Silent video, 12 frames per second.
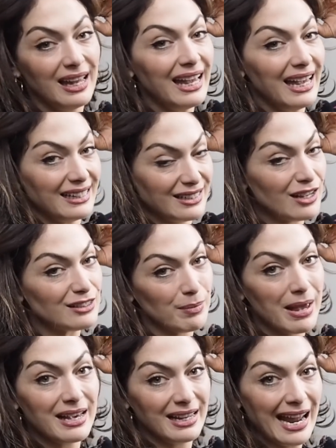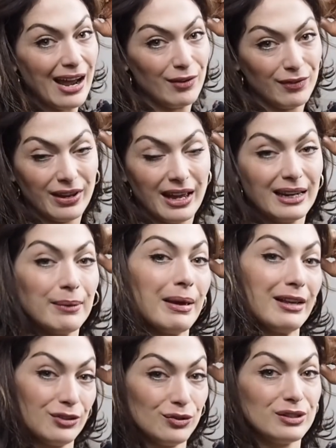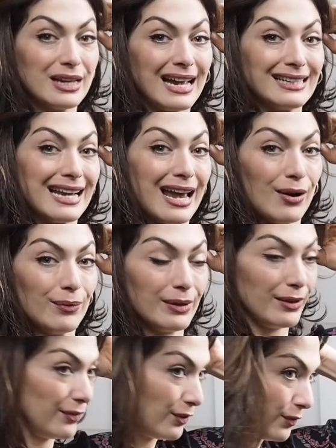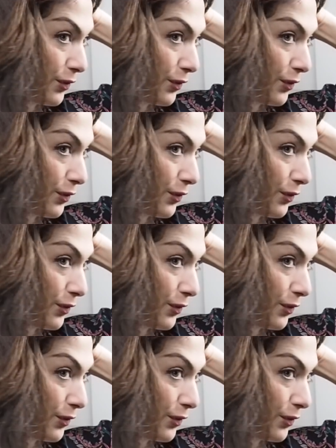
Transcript: It does make an outfit, and it makes you stand out if you've